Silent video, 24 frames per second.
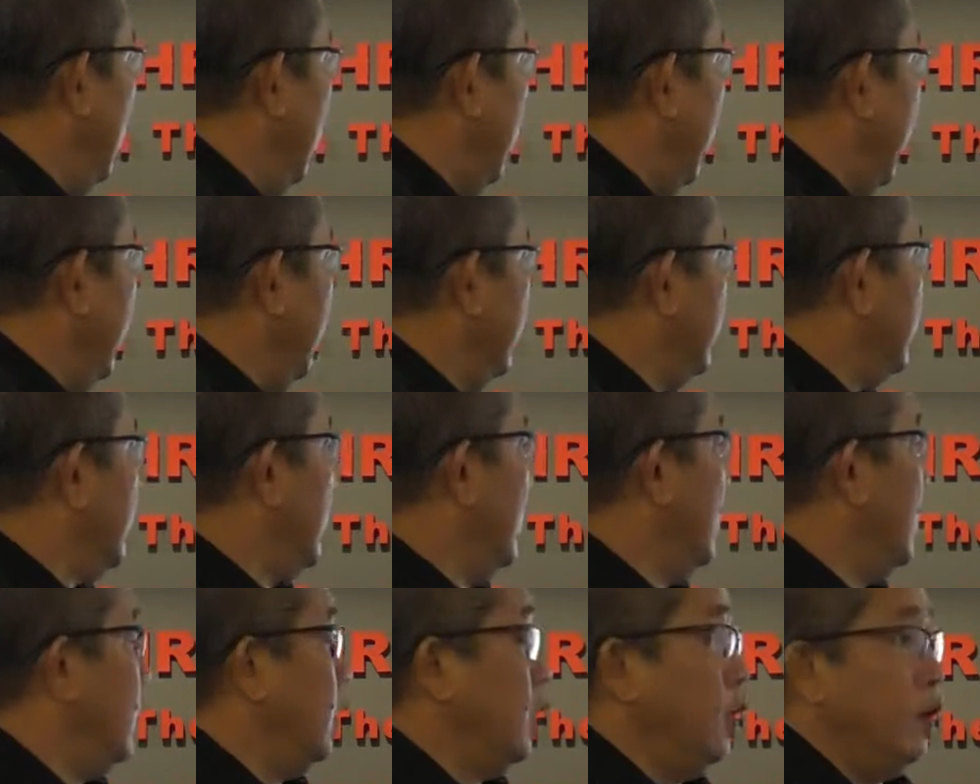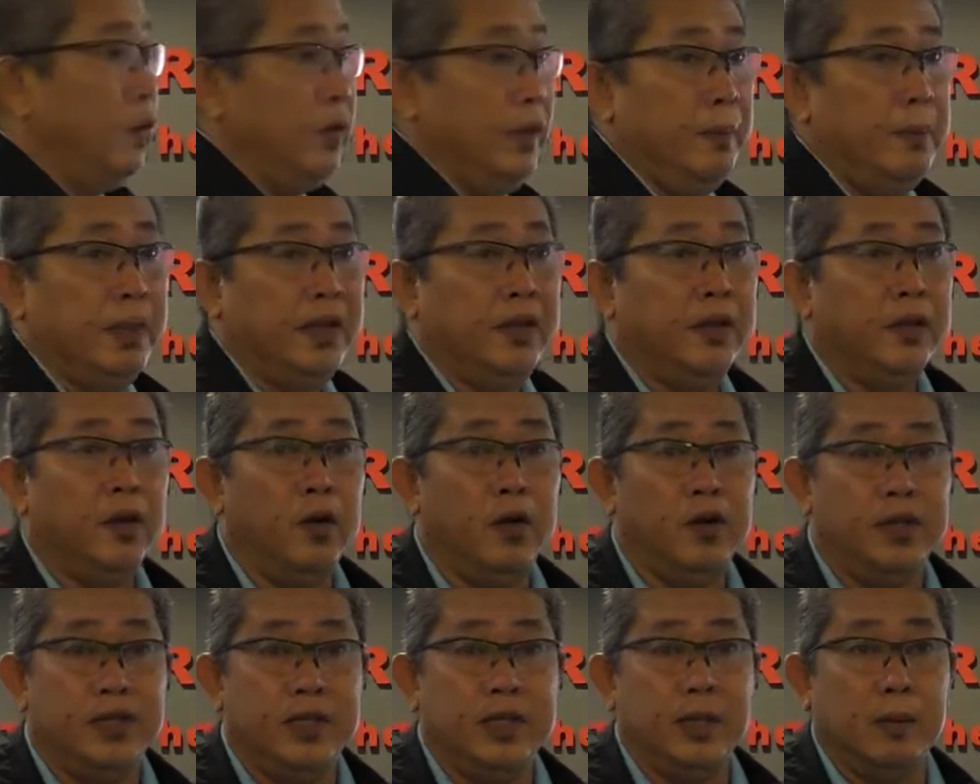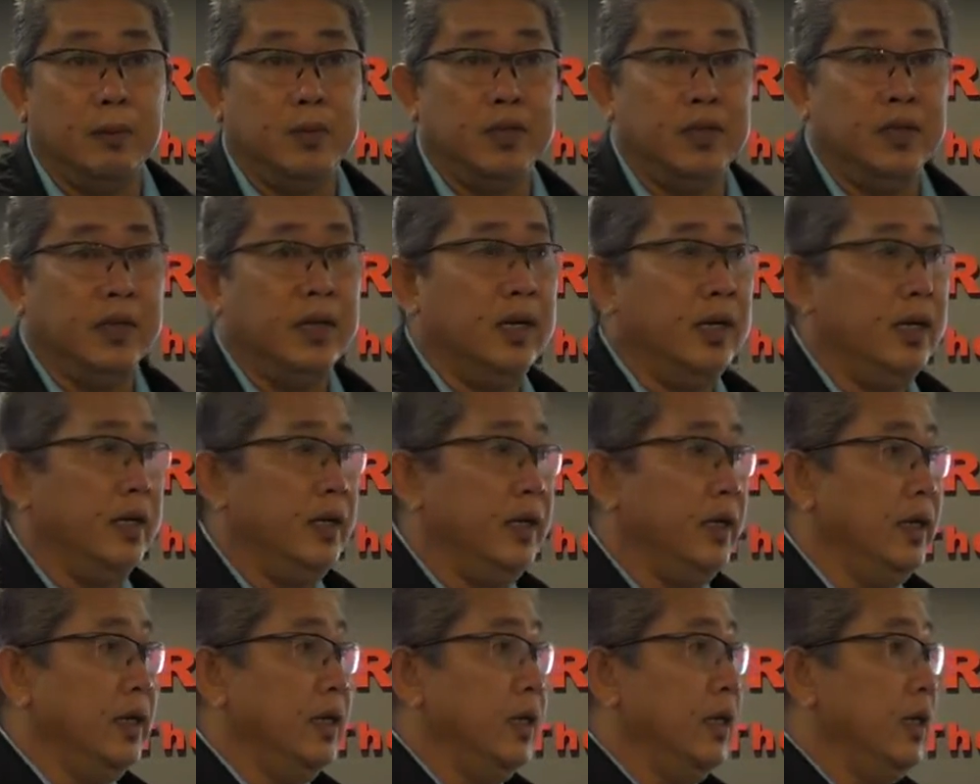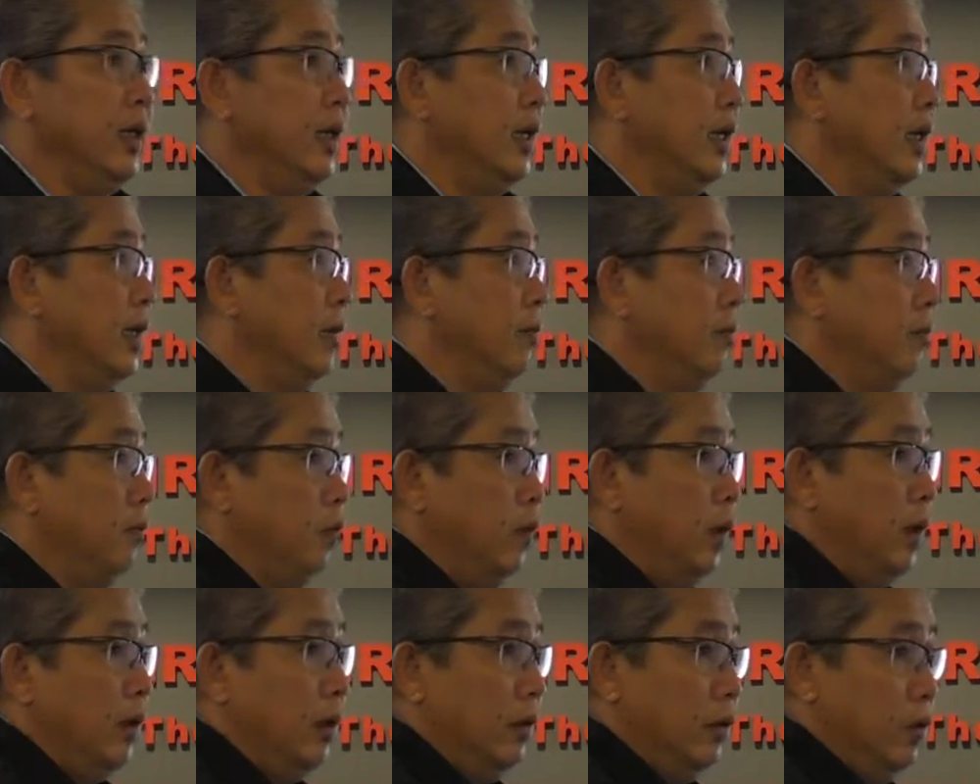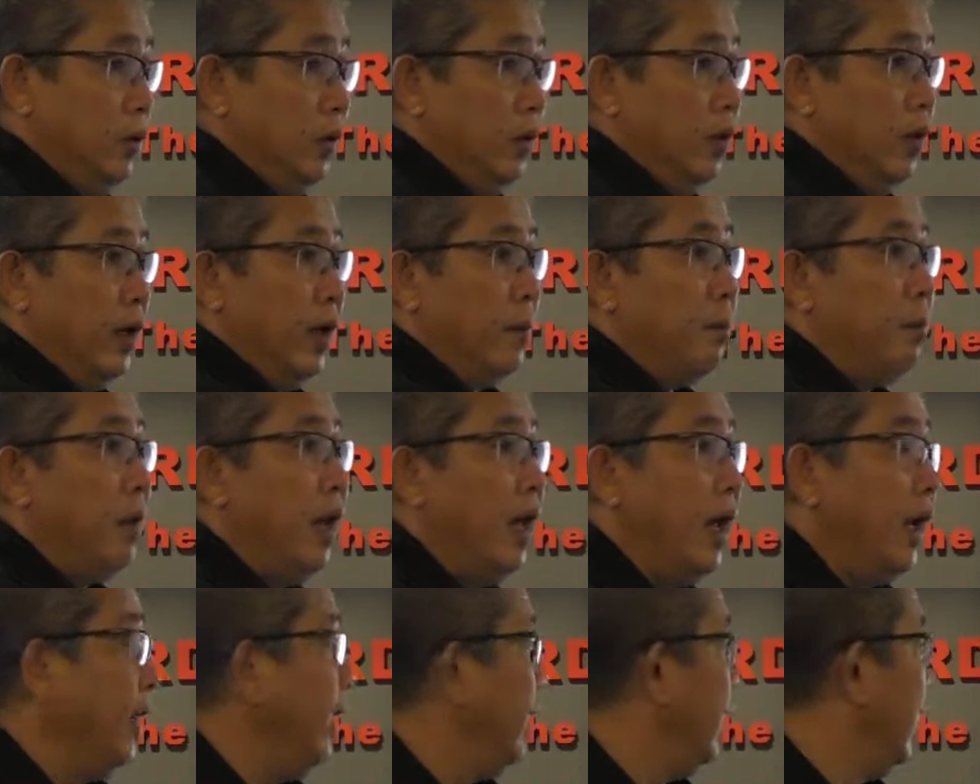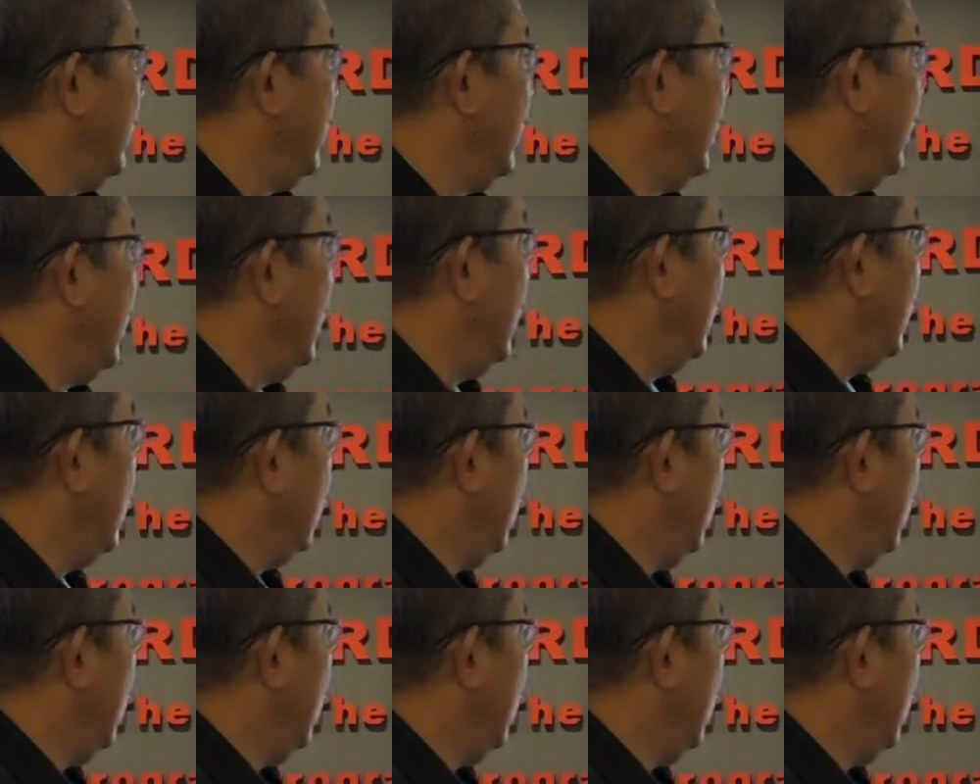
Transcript: All right. So the methodology that basically we will apply, yeah,